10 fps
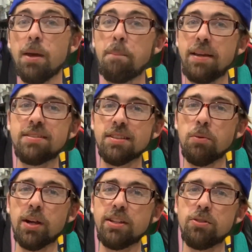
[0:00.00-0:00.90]
Basically
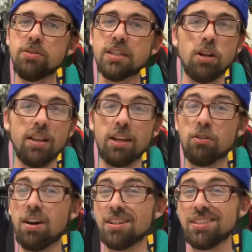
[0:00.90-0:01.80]
what I do is I go to like
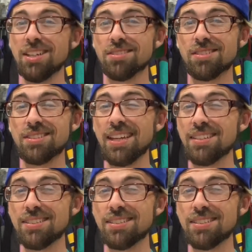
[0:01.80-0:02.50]
garage sales, estate